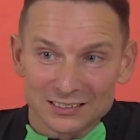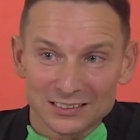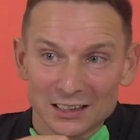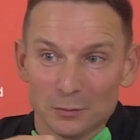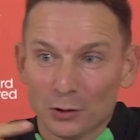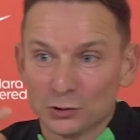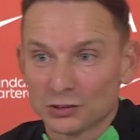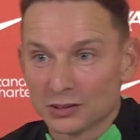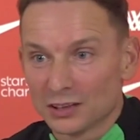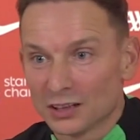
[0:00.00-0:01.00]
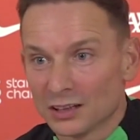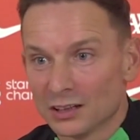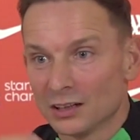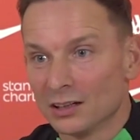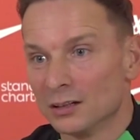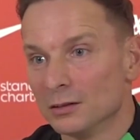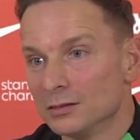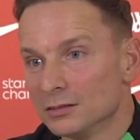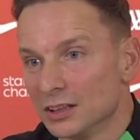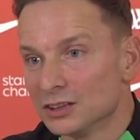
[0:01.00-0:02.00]
than about, uh,
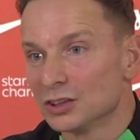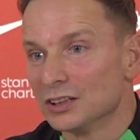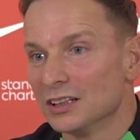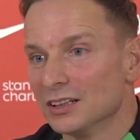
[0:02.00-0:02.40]
it's,